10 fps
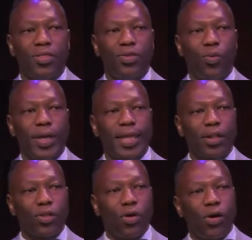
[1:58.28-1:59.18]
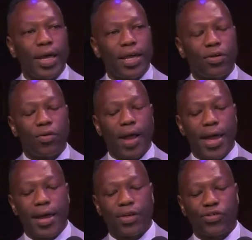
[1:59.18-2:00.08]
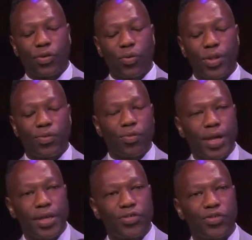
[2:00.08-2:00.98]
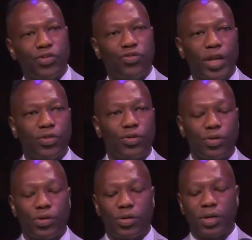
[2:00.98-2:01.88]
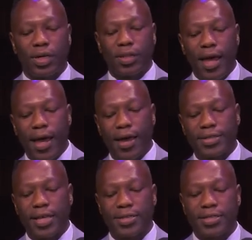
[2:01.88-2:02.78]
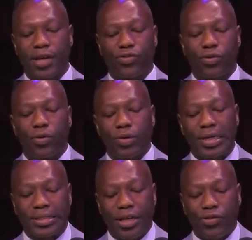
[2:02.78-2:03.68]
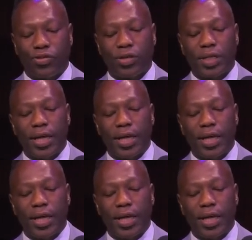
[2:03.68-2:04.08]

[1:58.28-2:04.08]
the way that law interacts with race, gender, class, sexual orientation,